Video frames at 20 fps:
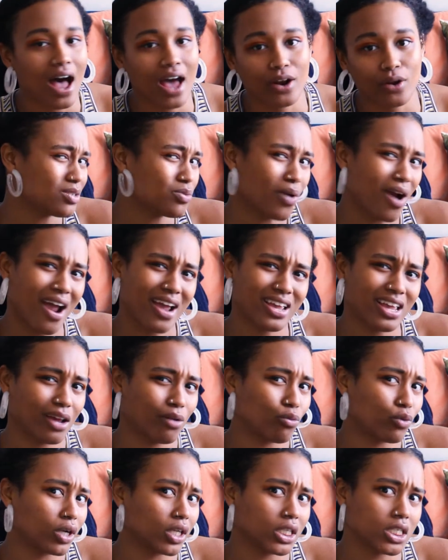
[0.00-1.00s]
This is where I
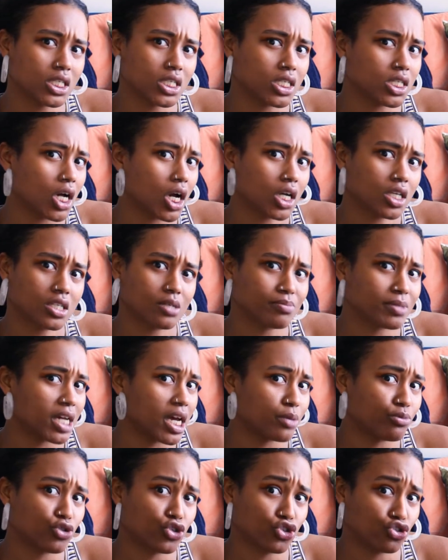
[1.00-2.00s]
get really stuck
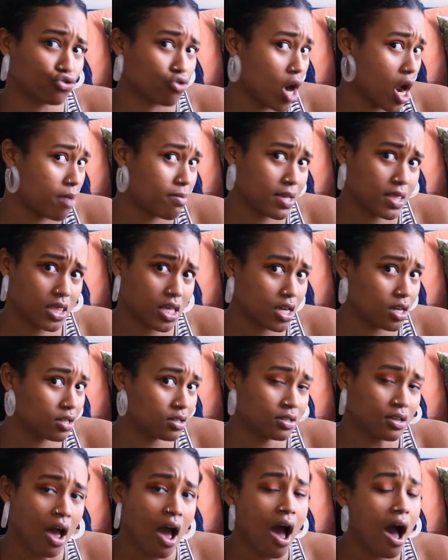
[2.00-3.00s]
sometimes describing
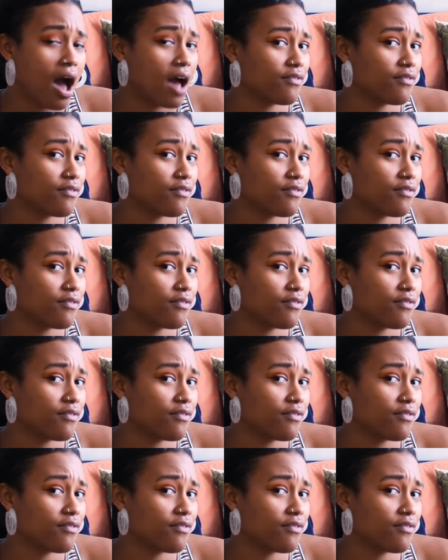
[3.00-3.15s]
things.